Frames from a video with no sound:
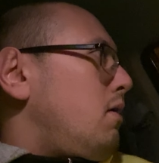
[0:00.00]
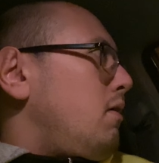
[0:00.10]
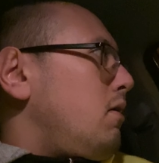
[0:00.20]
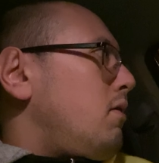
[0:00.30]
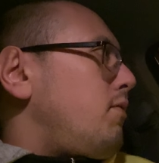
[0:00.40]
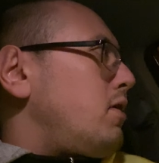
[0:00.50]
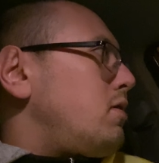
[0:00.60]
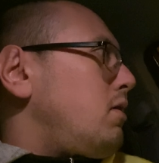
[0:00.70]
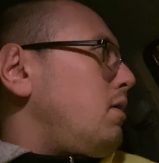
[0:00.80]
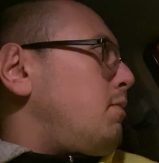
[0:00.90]

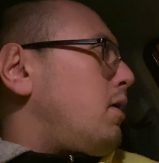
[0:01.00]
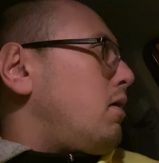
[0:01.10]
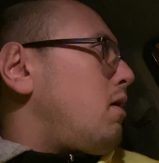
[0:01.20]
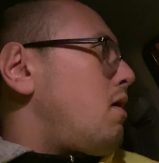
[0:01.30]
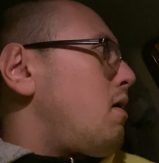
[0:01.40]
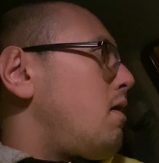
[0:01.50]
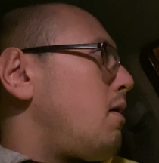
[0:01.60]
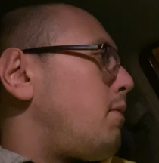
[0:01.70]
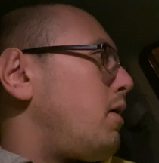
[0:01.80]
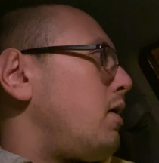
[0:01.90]
eventually, about
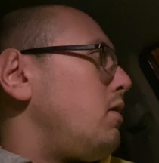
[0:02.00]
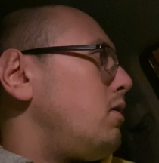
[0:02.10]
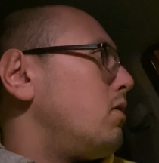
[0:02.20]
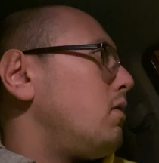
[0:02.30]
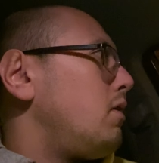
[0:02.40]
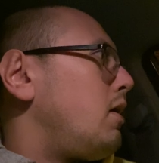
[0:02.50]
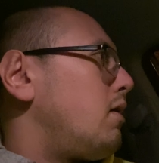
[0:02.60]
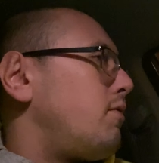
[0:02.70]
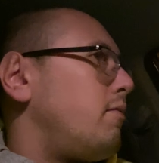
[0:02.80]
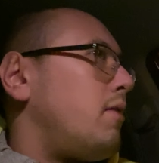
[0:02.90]
a year
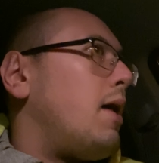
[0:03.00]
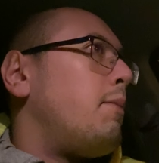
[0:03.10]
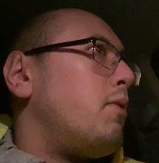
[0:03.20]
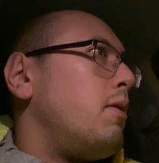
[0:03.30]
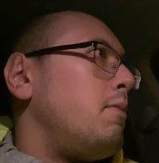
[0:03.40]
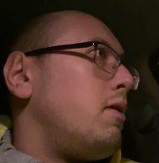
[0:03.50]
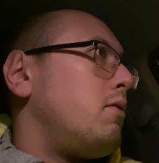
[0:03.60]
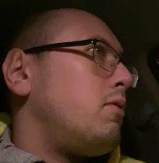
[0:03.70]
later from that point, because we're